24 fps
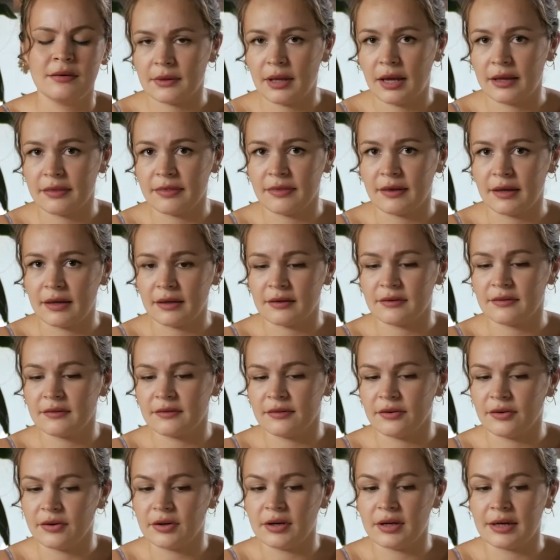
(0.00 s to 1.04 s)
I think it's
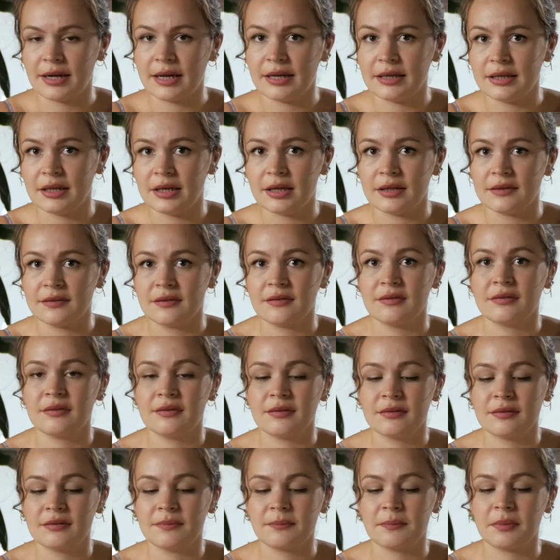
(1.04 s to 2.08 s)
still a good idea to
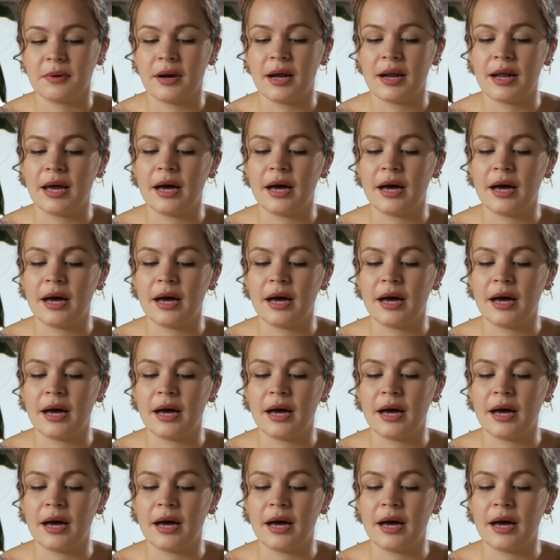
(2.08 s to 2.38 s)
spread